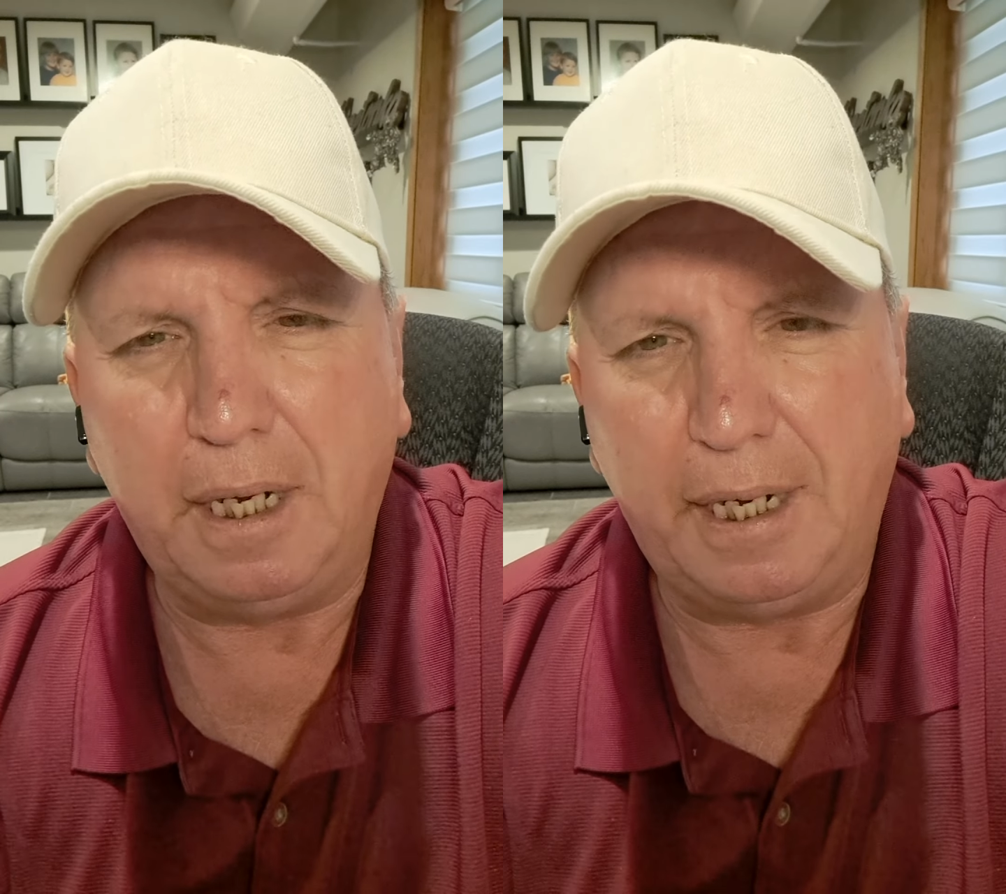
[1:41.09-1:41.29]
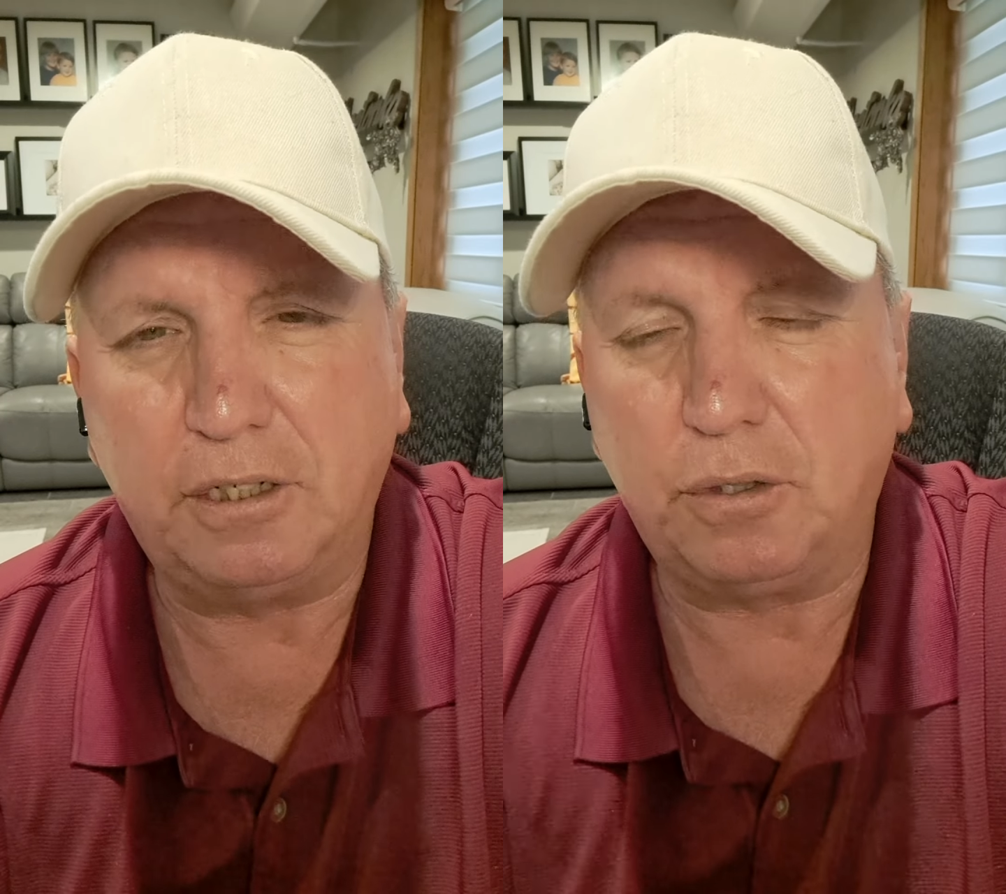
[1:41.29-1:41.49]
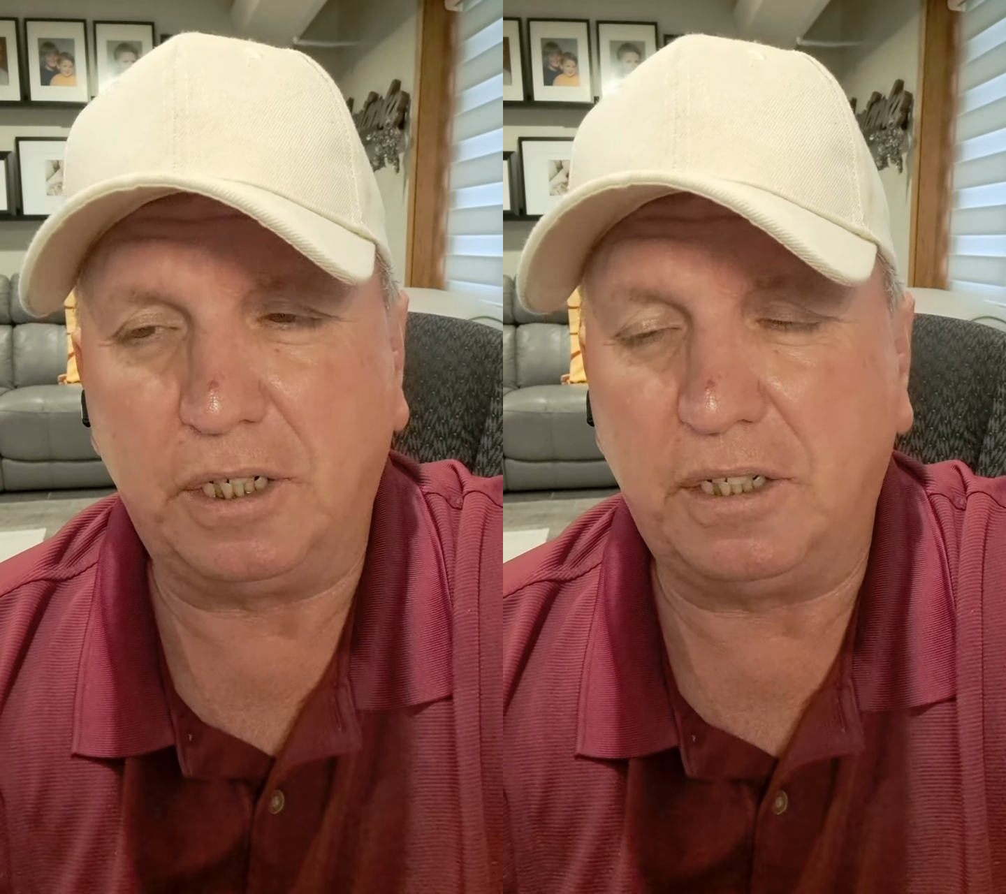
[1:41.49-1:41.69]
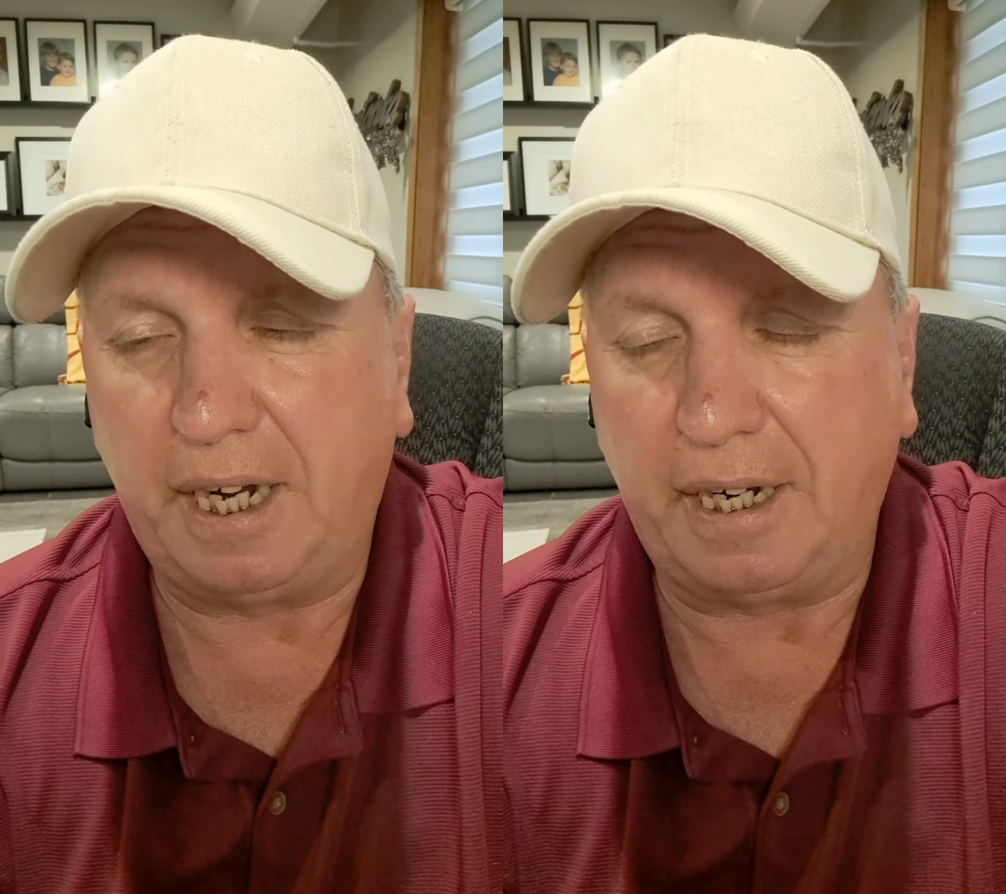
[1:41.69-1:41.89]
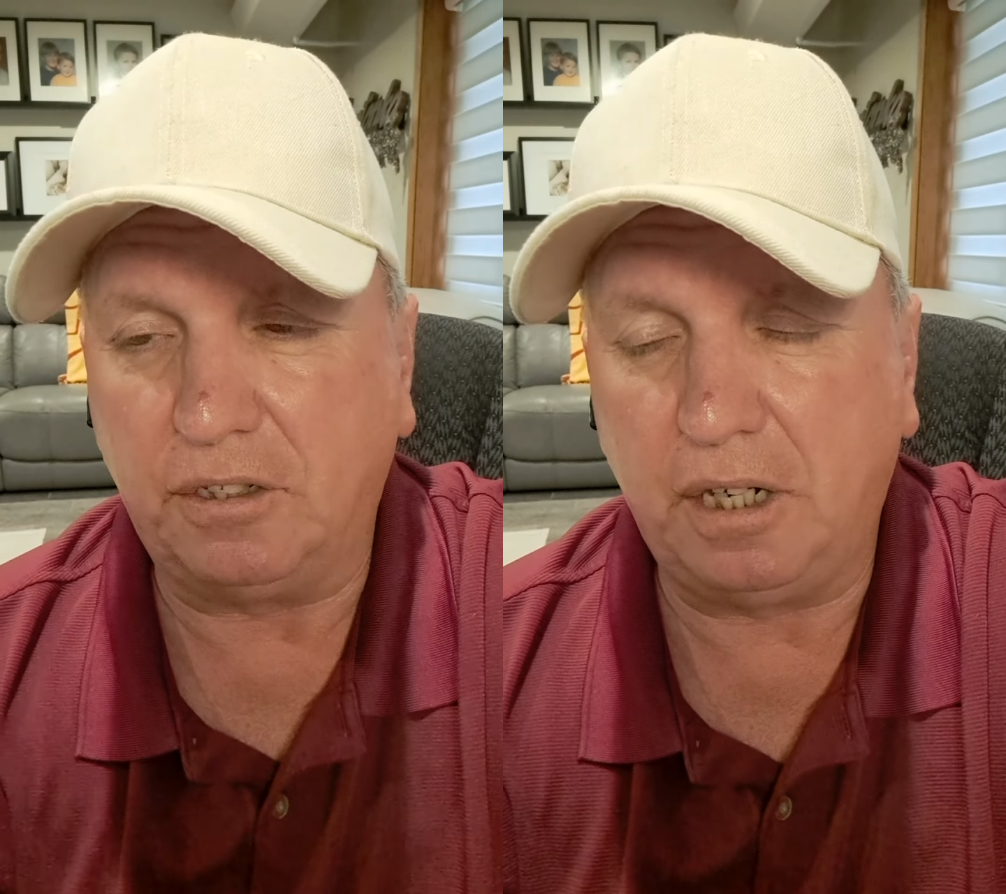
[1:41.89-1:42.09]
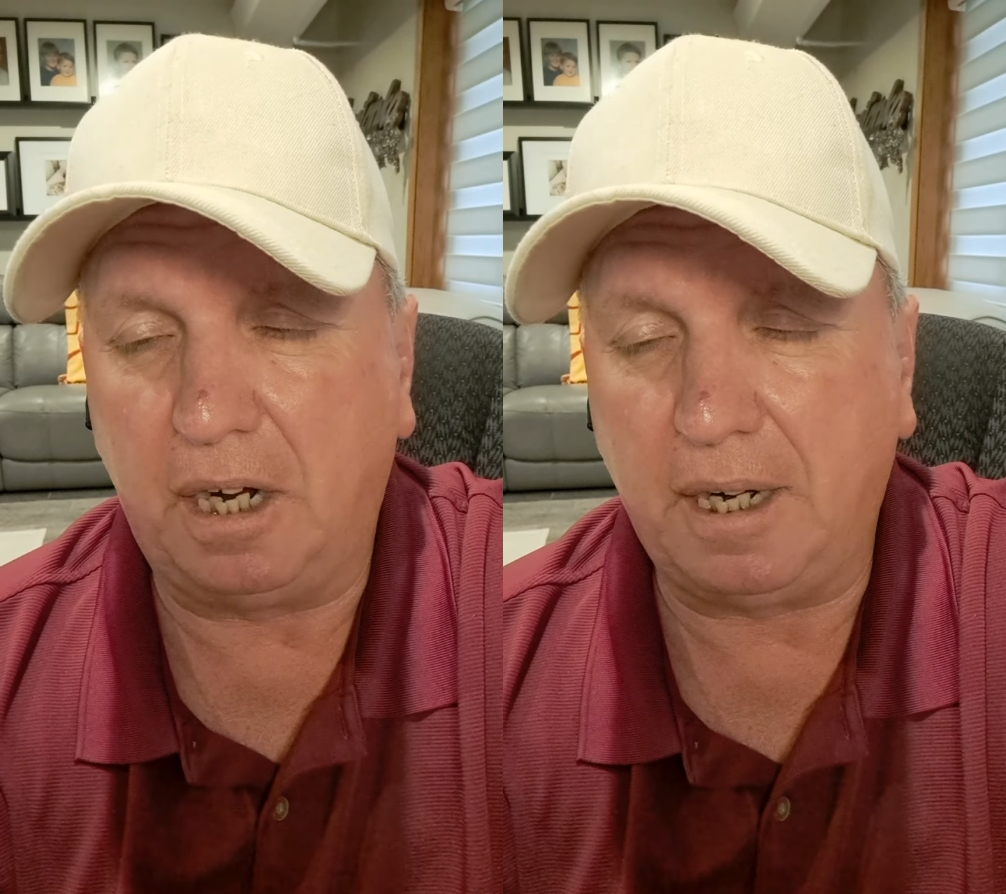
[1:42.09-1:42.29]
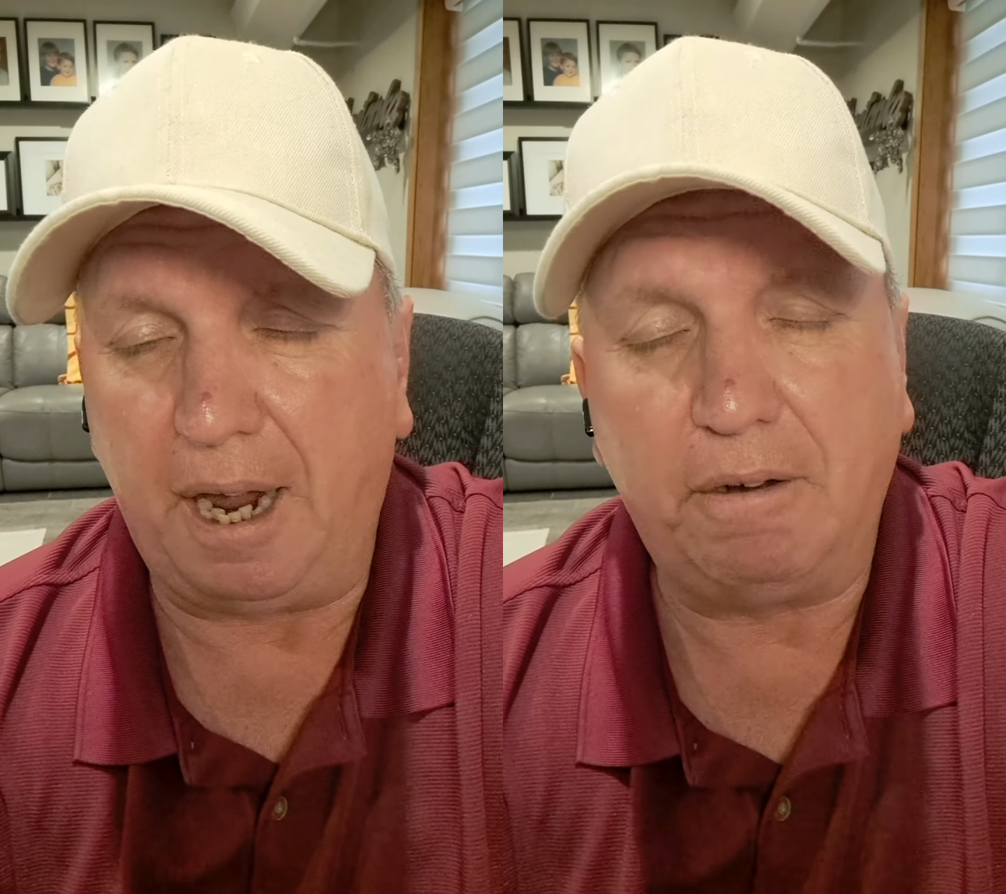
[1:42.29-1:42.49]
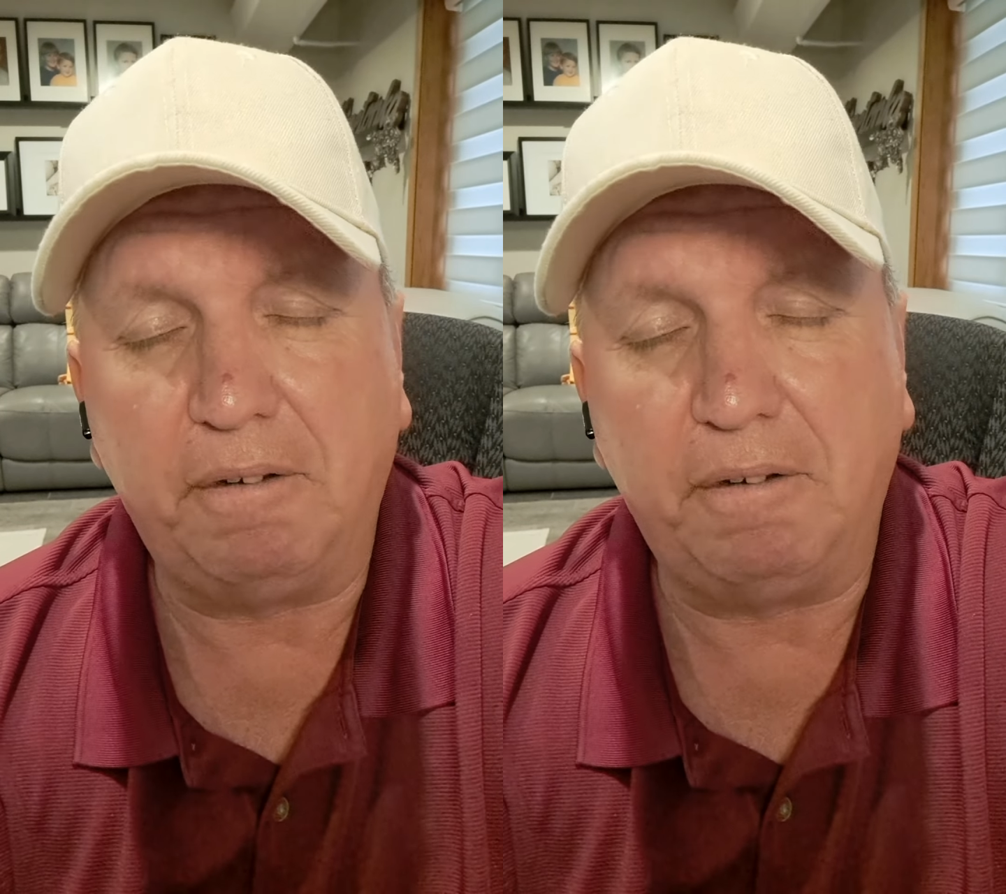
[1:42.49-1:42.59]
it's going to take a chunk out,